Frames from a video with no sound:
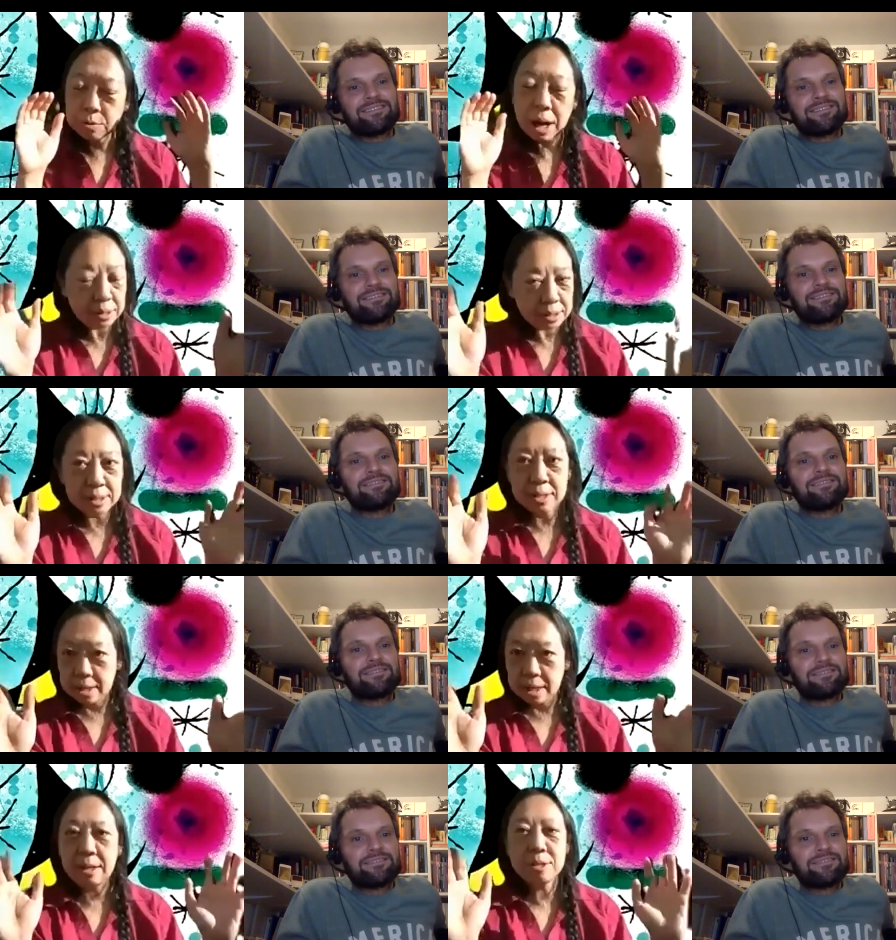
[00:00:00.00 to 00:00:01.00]
Speaker 1: under a
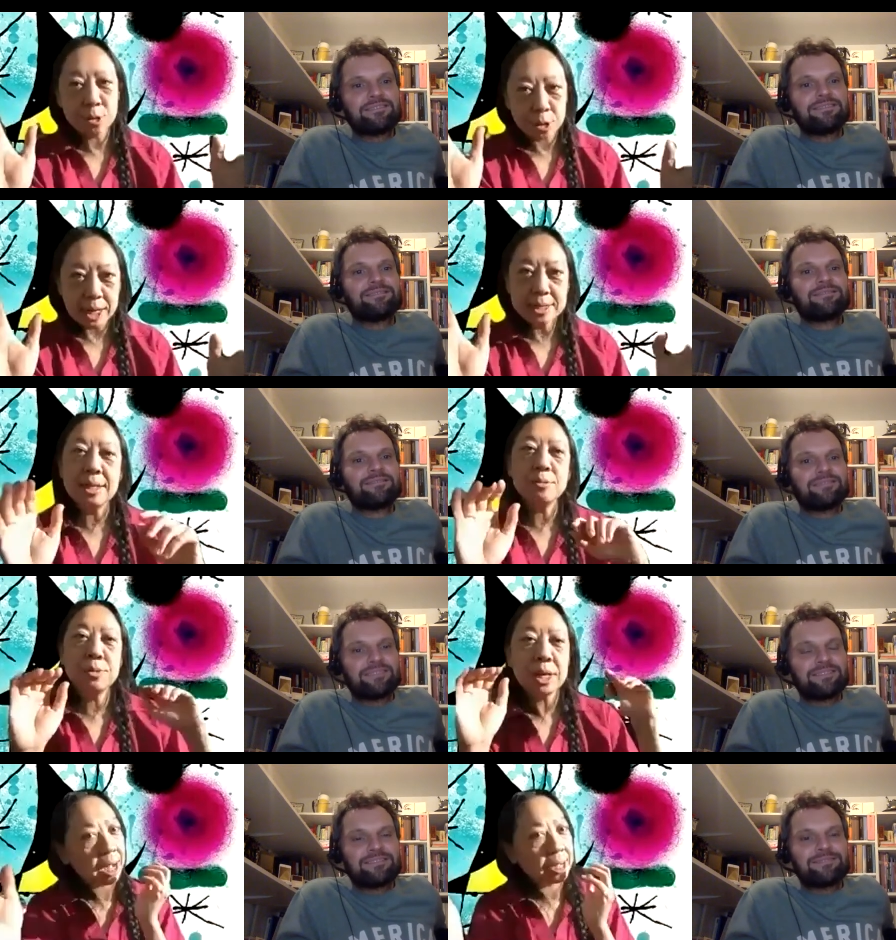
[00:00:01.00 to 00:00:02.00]
lot of stress and
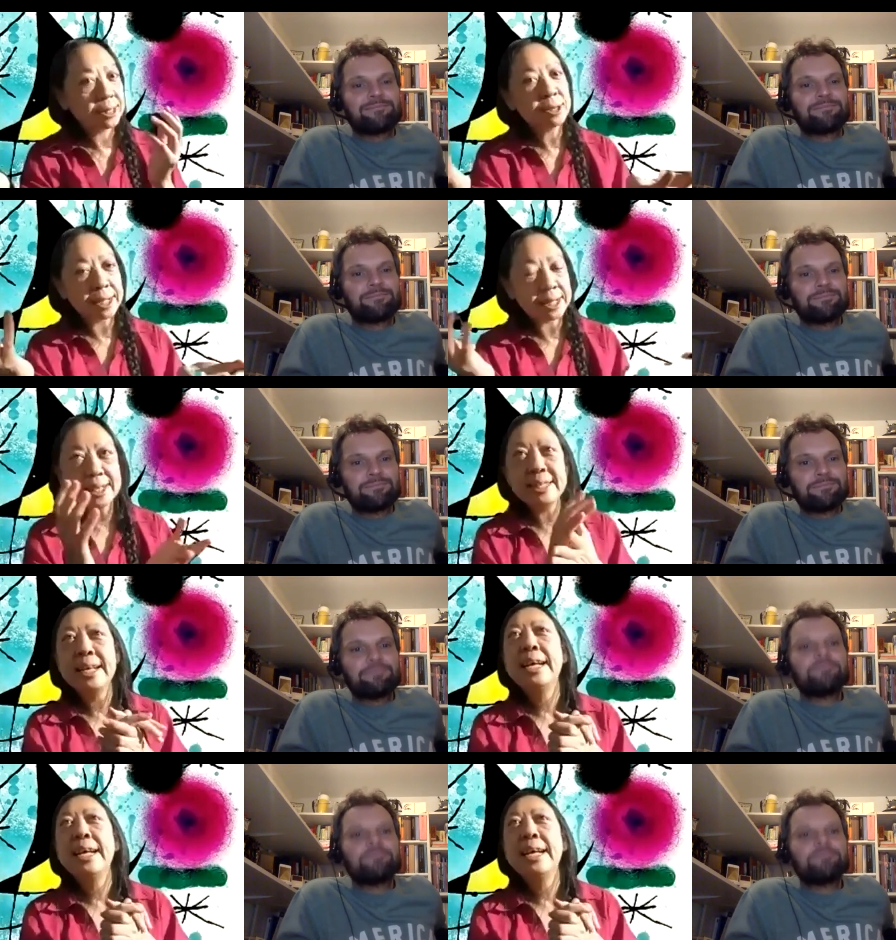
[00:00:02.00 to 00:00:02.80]
we are isolated.